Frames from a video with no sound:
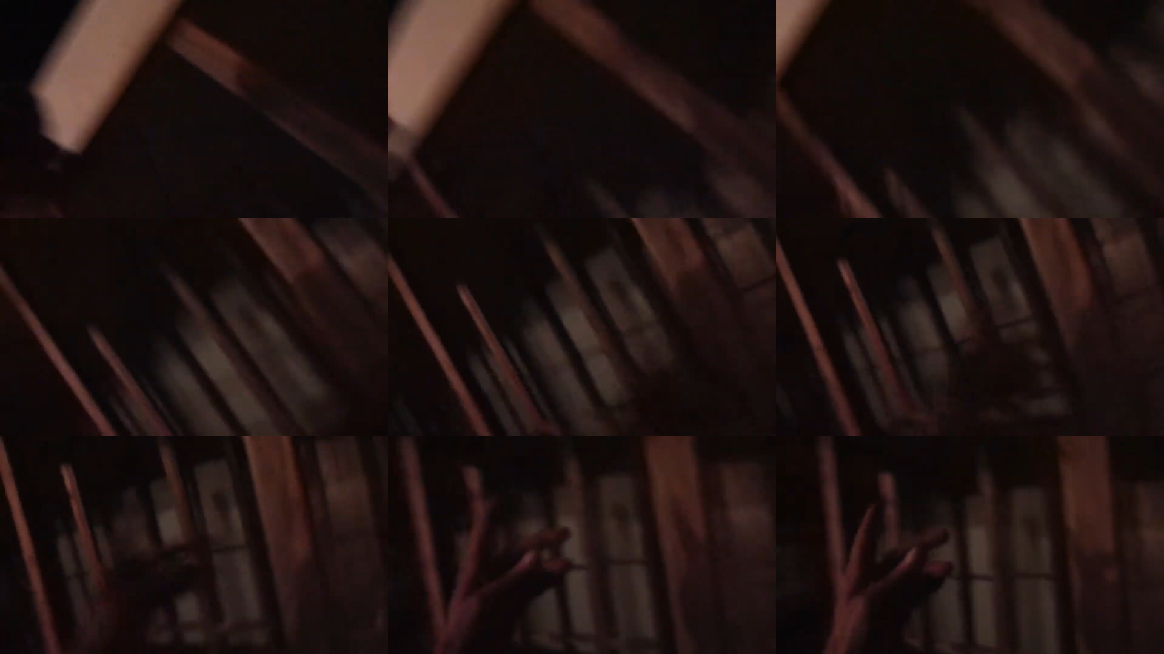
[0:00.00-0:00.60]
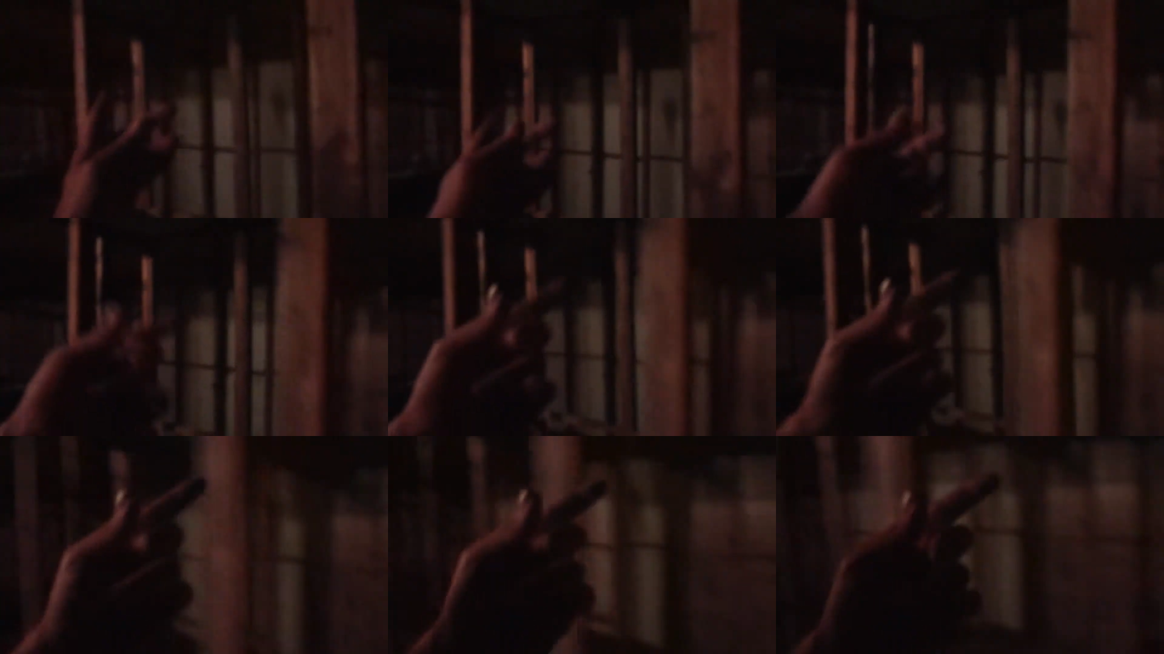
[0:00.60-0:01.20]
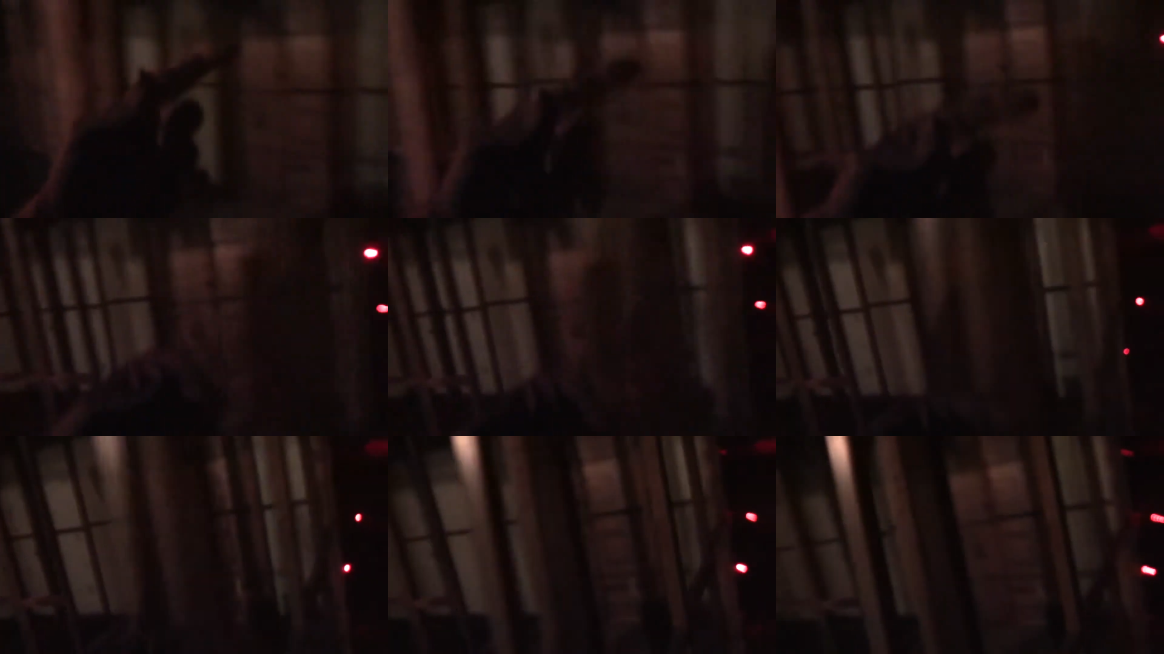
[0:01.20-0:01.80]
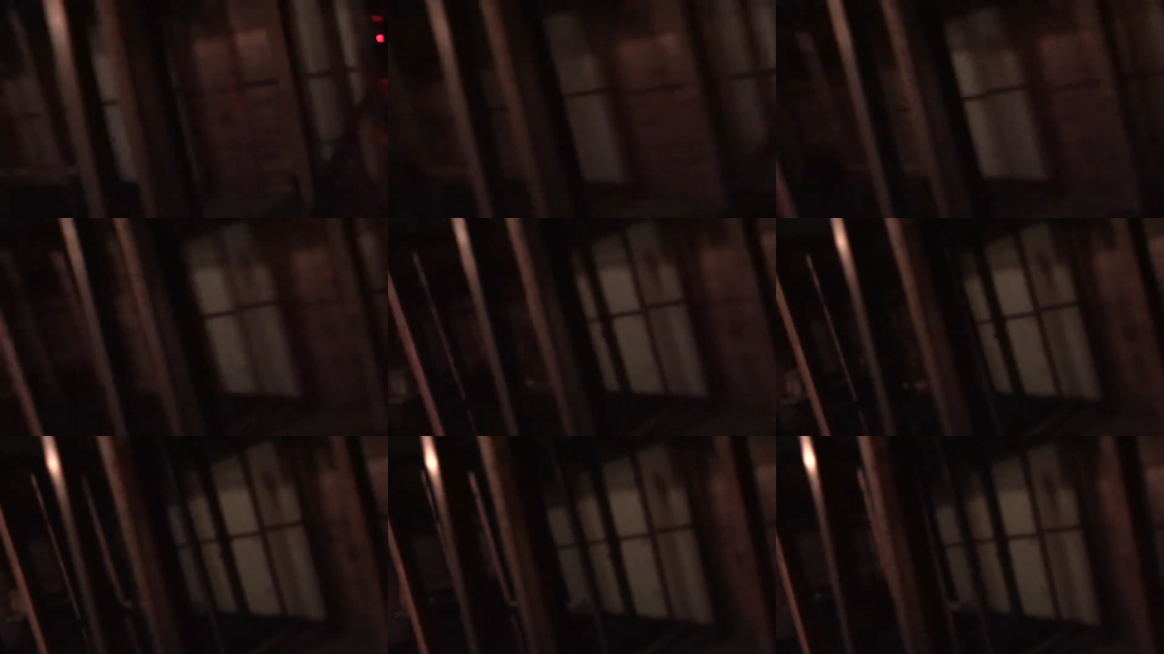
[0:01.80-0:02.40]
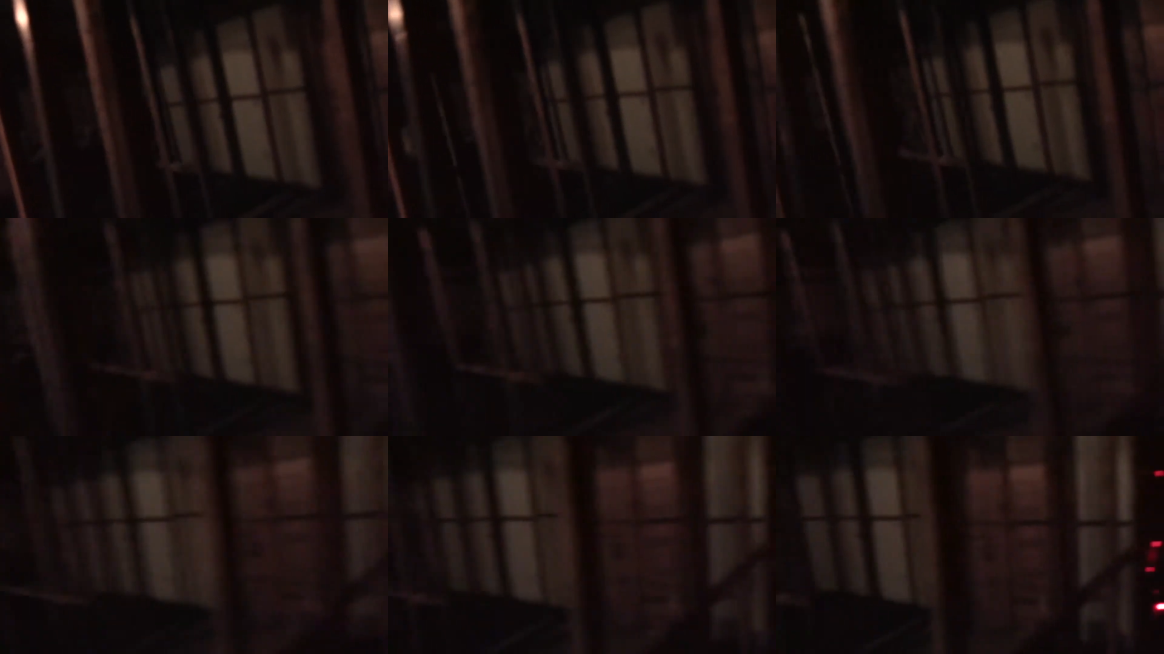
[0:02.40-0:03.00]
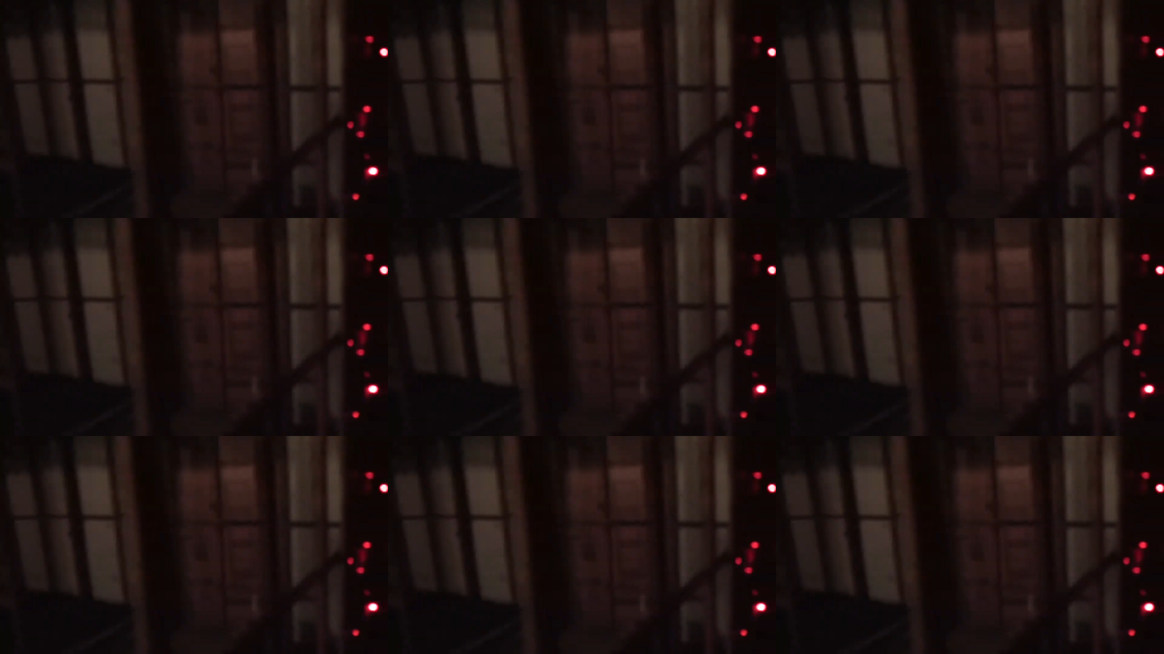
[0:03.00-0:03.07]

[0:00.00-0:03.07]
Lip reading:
(no speaker visible)